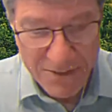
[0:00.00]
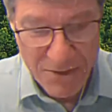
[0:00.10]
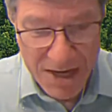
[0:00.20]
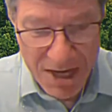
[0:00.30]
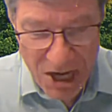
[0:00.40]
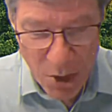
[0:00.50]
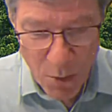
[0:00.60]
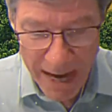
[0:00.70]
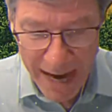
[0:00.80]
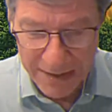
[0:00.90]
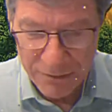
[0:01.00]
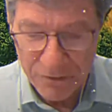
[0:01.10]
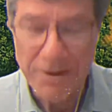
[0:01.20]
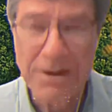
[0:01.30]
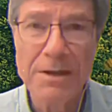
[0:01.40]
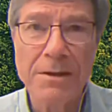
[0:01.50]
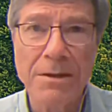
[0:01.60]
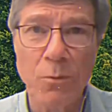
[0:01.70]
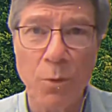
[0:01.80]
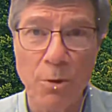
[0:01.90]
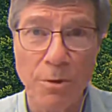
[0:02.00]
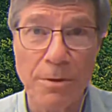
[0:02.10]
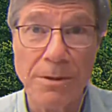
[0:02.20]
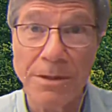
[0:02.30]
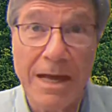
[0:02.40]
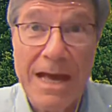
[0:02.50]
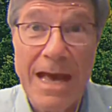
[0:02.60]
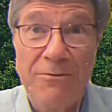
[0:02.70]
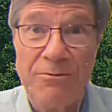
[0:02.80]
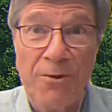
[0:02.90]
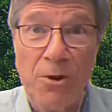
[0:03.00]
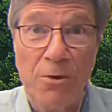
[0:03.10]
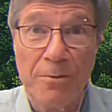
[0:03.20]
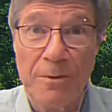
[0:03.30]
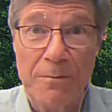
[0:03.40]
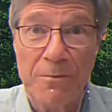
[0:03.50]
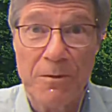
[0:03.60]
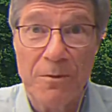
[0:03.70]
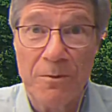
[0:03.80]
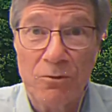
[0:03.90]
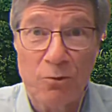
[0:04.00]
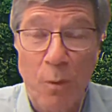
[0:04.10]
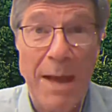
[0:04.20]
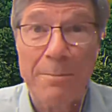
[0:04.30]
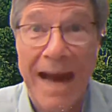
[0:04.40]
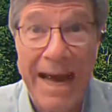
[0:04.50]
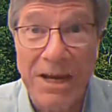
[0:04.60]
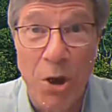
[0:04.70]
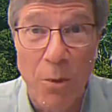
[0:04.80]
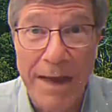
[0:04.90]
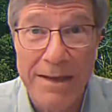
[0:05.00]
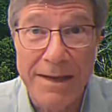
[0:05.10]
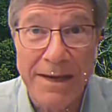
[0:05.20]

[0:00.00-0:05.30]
the neocons were in full sway, but I had no idea.